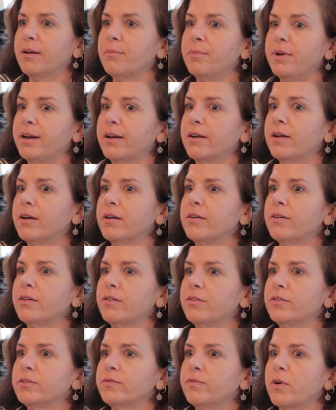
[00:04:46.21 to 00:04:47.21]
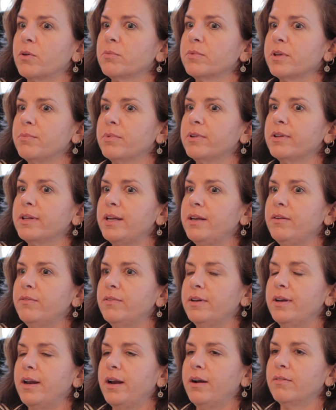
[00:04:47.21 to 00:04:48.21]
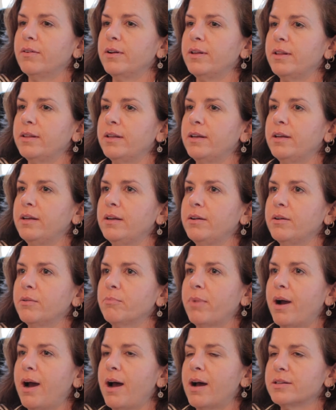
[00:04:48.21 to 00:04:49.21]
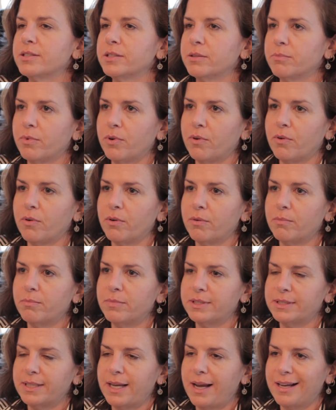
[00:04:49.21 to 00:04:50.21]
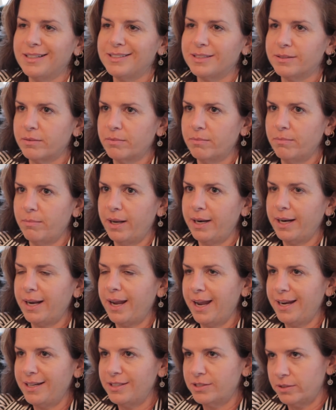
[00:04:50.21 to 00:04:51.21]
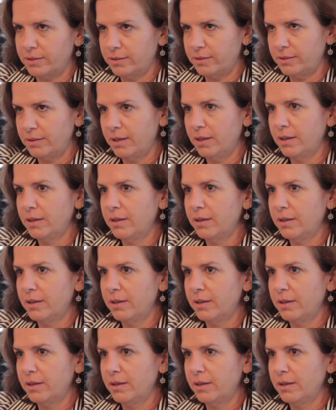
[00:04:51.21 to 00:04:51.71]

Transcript: I mean, I firmly believe in everything possible besides medication